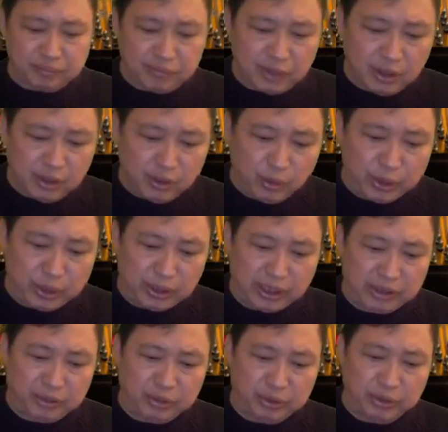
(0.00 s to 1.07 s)
when they
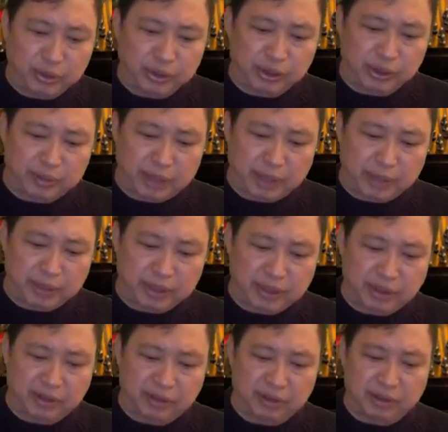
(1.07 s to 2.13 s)
were doing
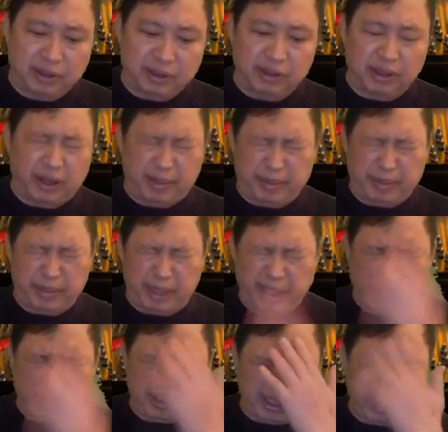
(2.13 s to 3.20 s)
Obamacare?
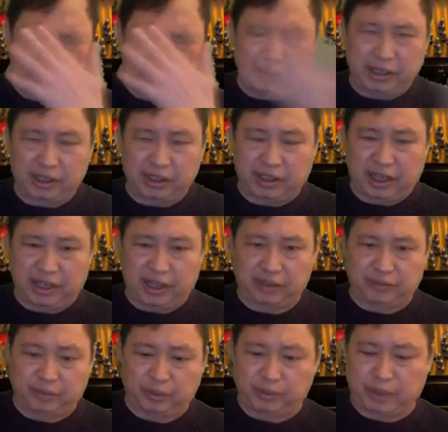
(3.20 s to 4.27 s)
High-Tech Act
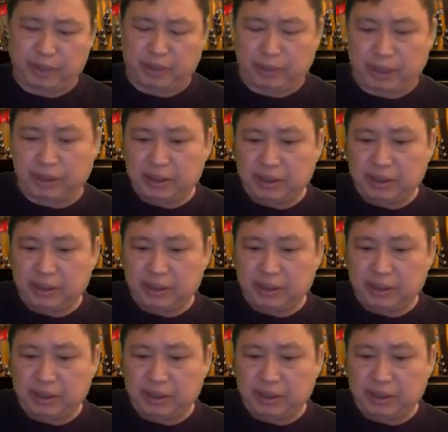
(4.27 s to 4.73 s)
for Obama.